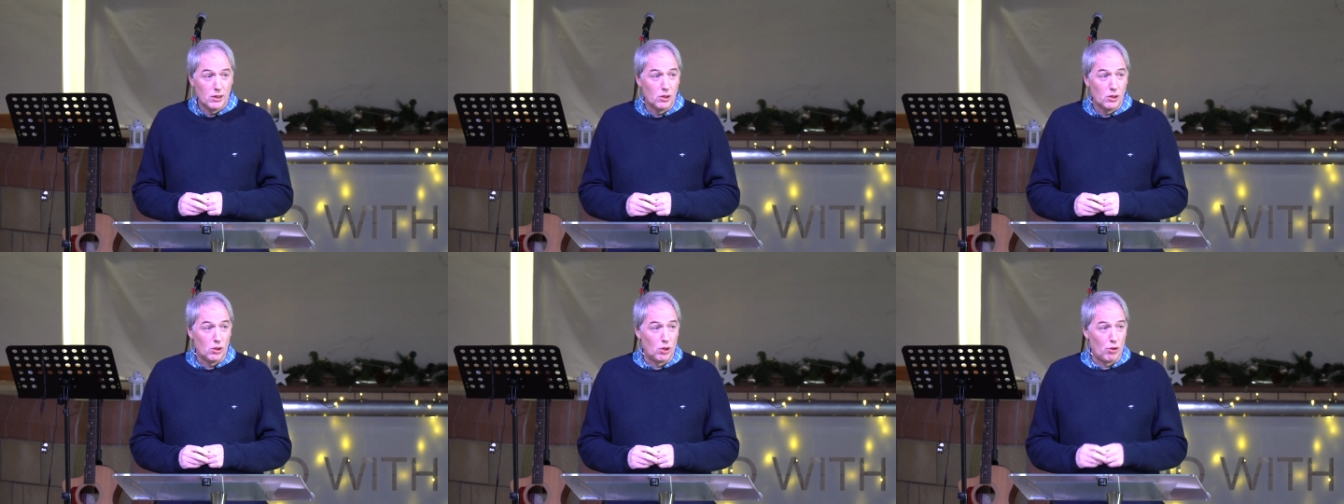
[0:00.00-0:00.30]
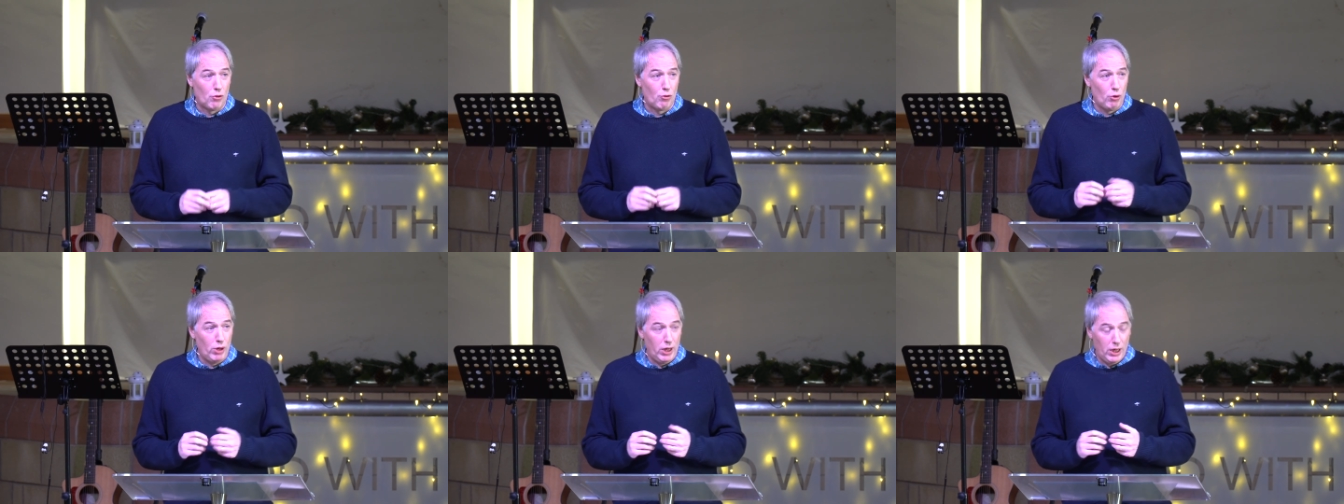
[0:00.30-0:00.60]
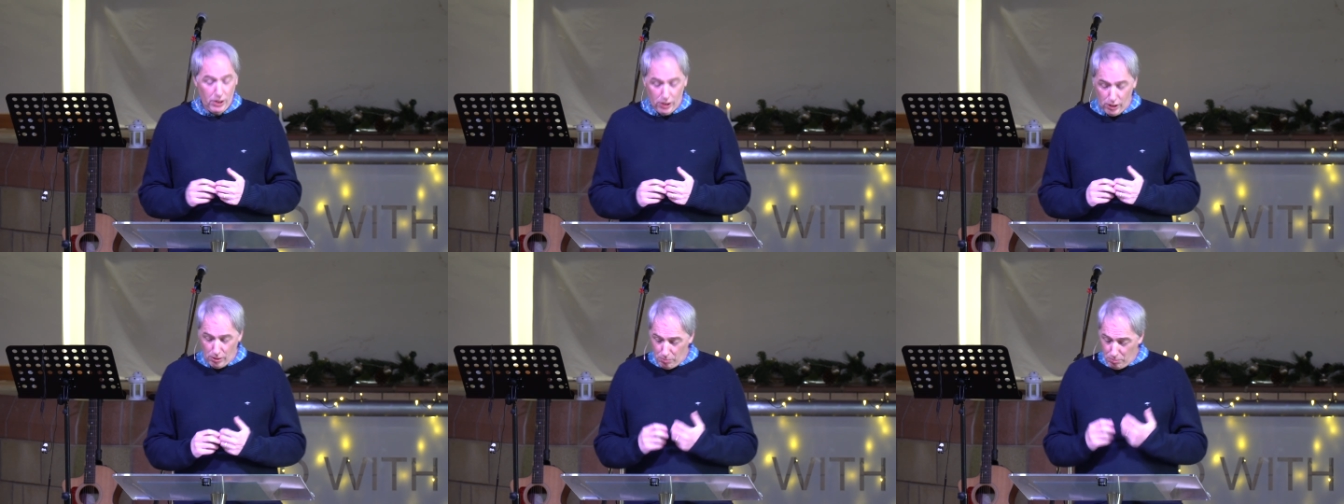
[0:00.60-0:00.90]
or if we
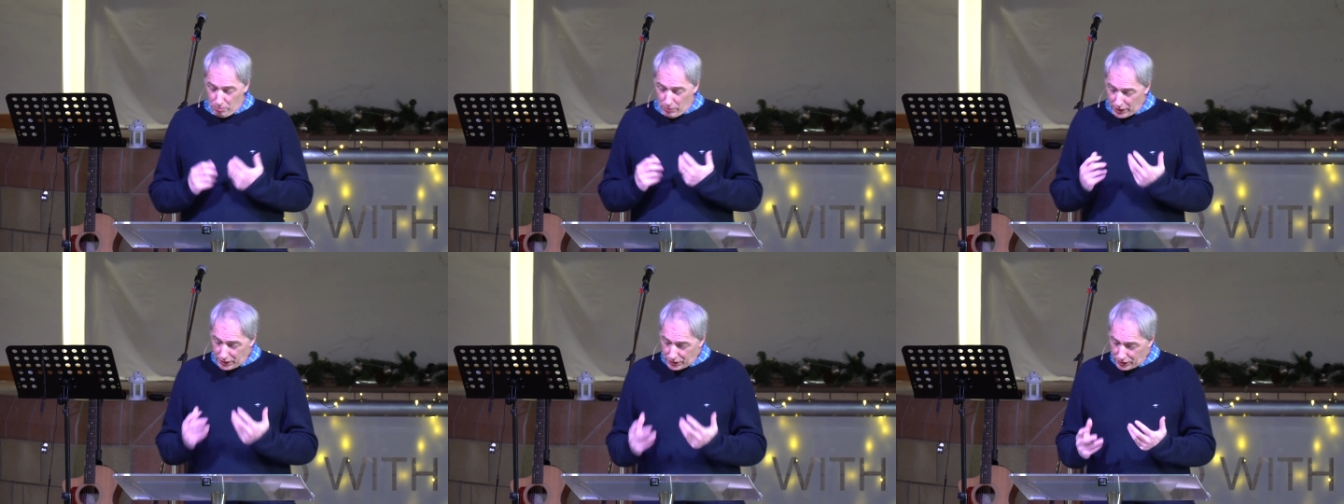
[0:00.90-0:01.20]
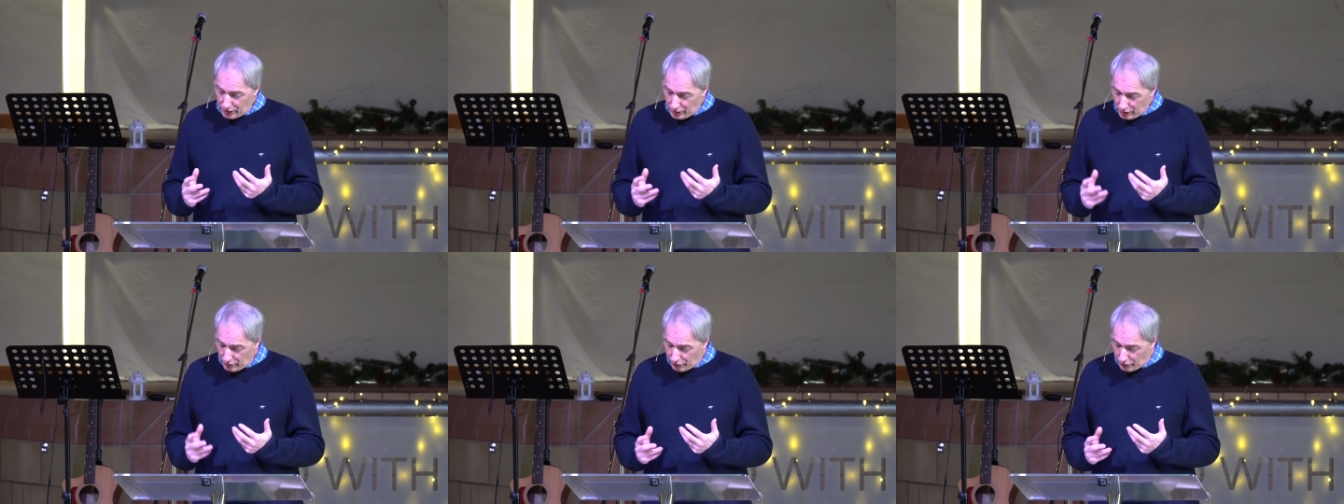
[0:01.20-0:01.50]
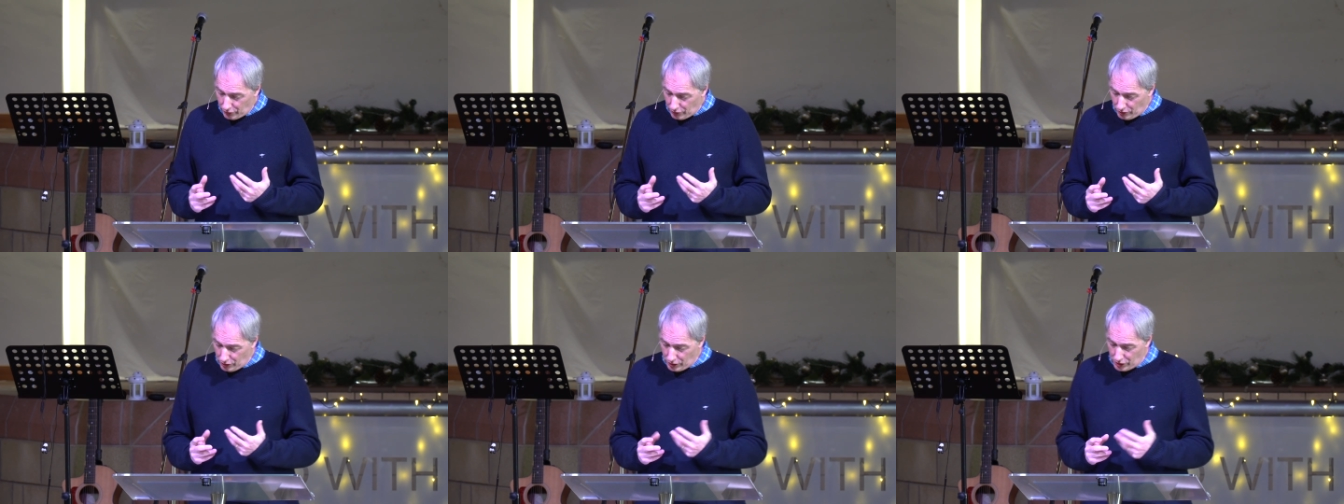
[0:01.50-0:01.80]
end up mixing the
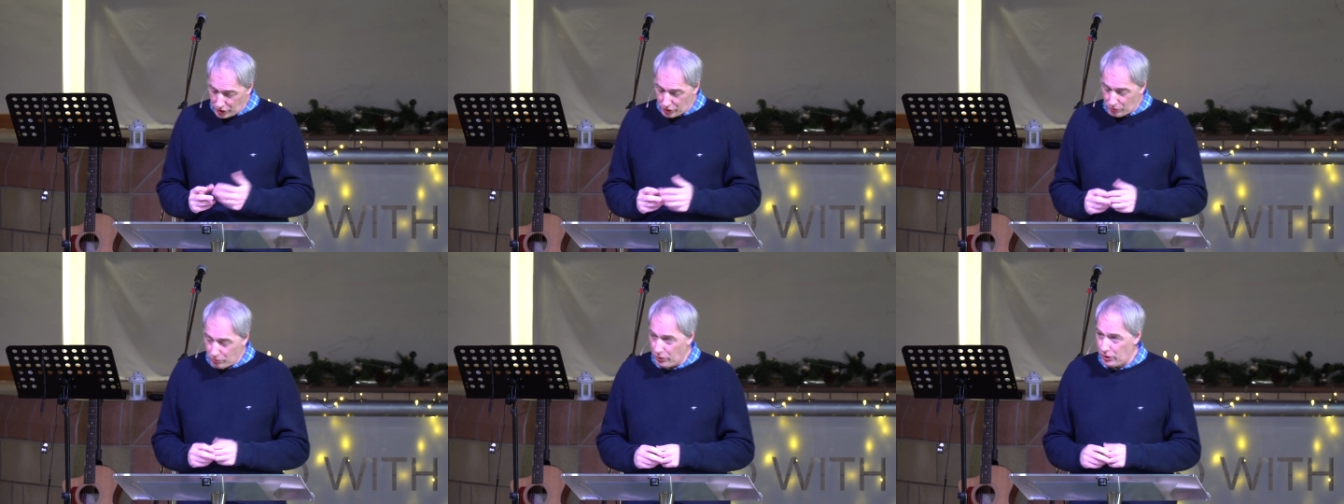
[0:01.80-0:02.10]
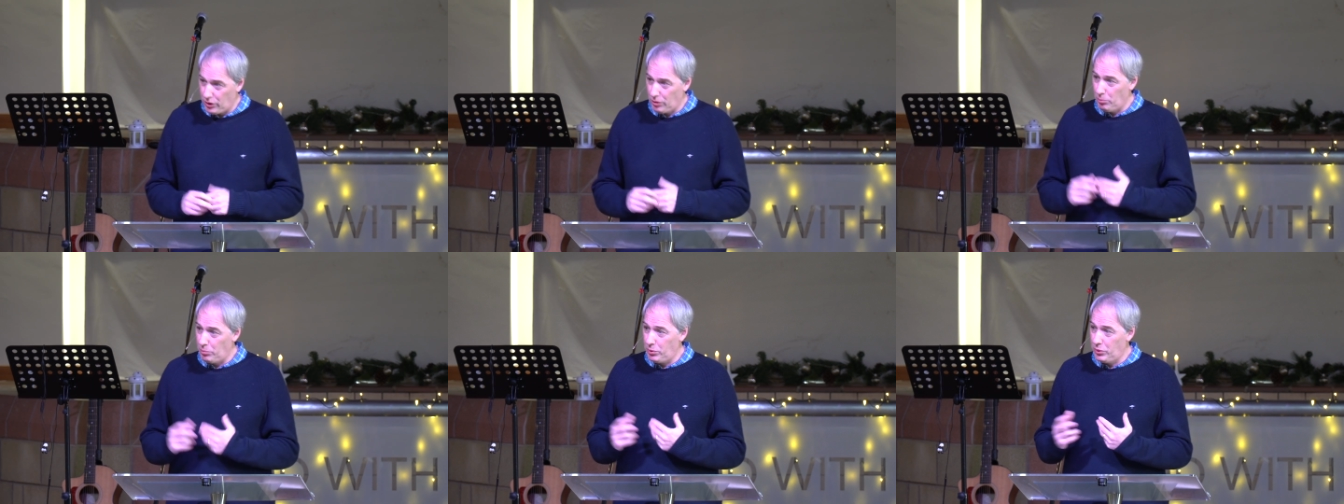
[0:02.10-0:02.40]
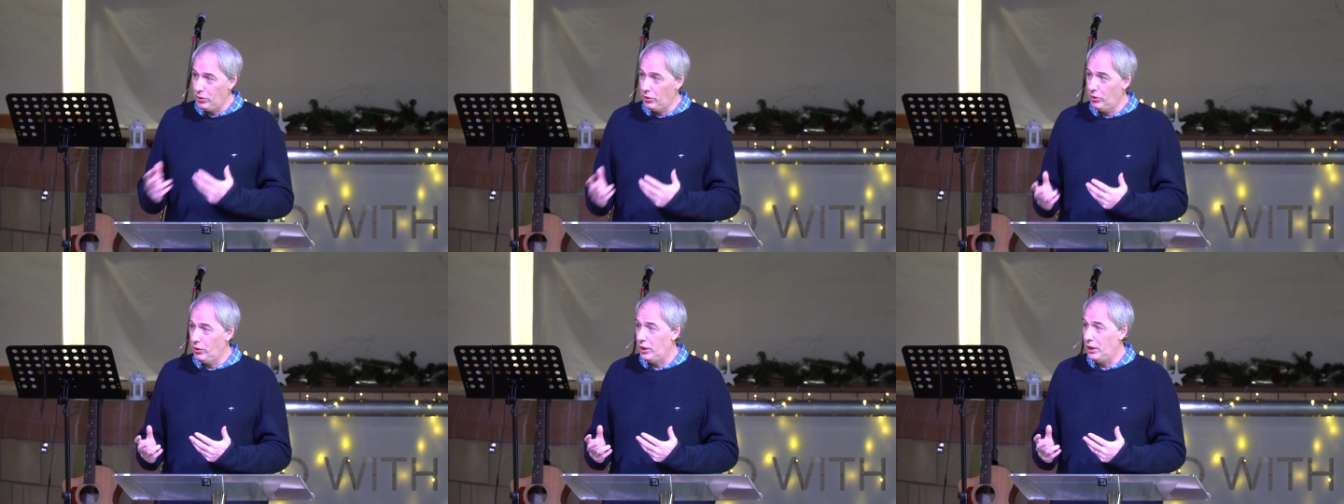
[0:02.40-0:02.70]
foundation with
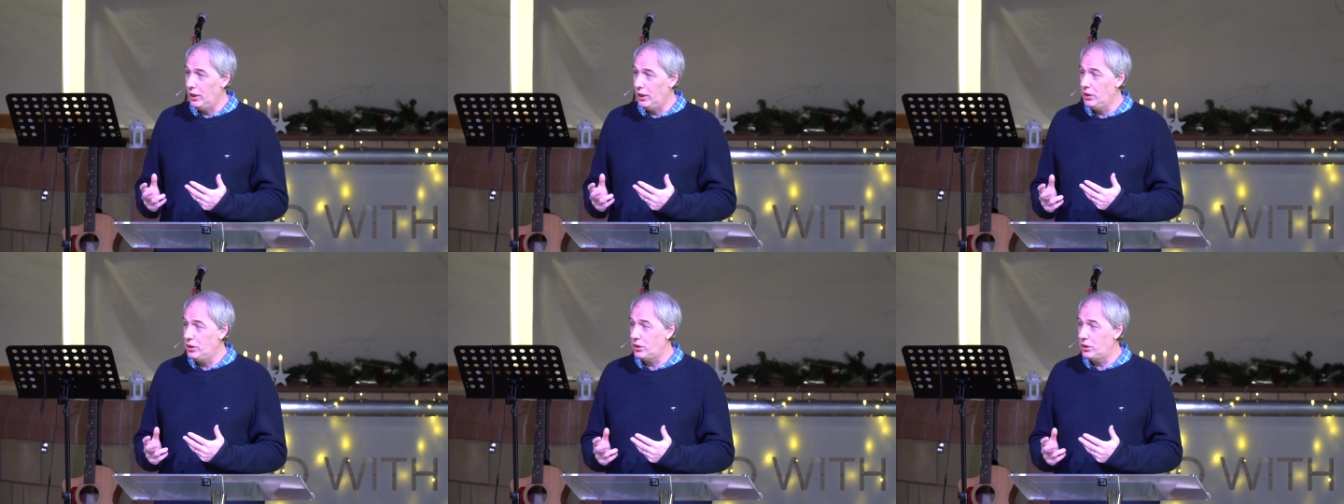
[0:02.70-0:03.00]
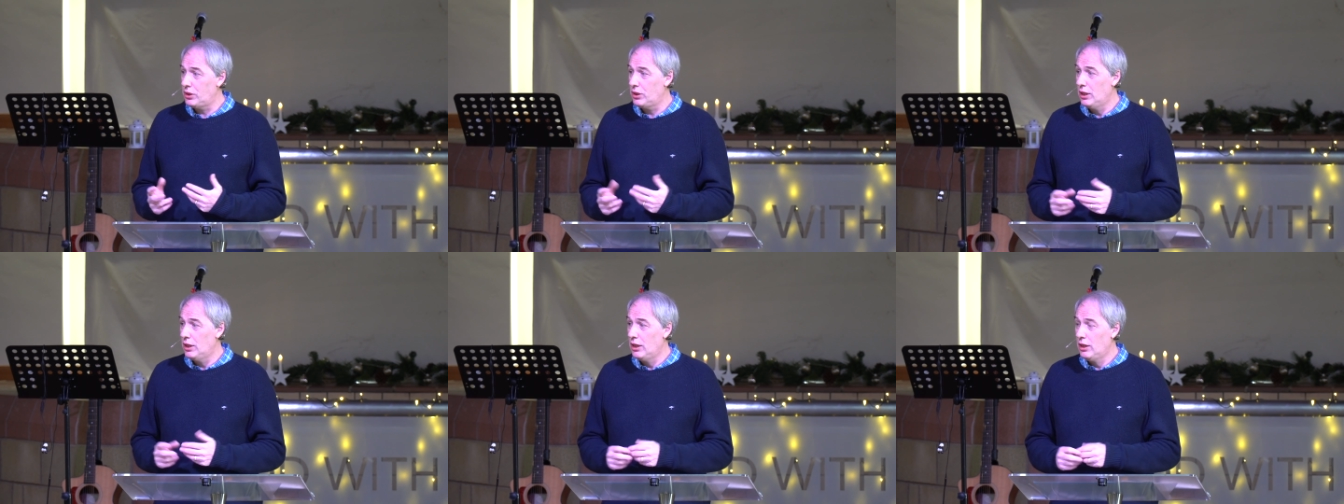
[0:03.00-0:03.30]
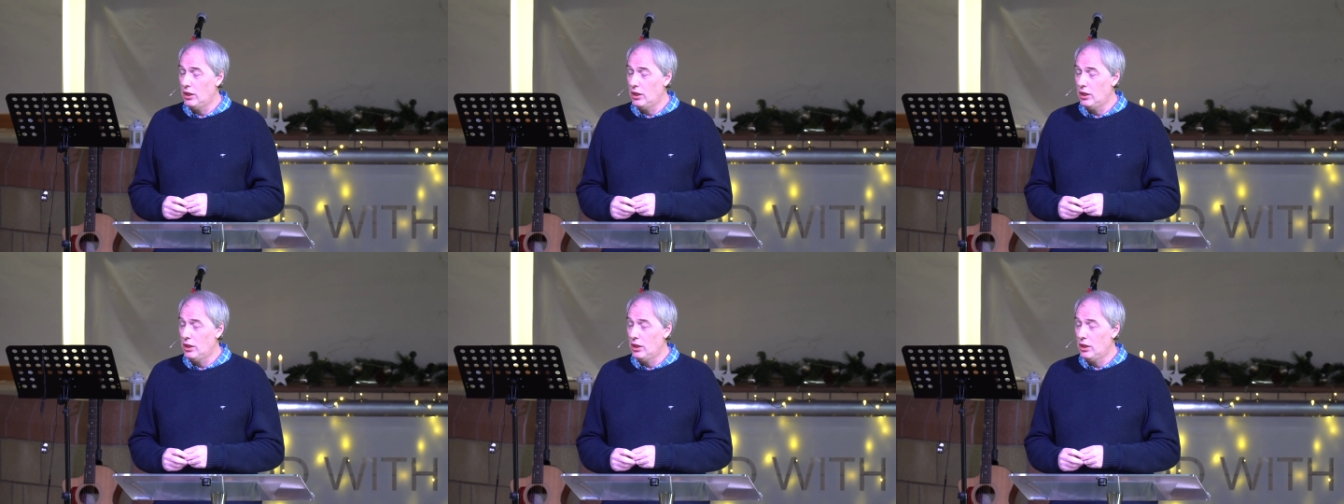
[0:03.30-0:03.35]
impurities,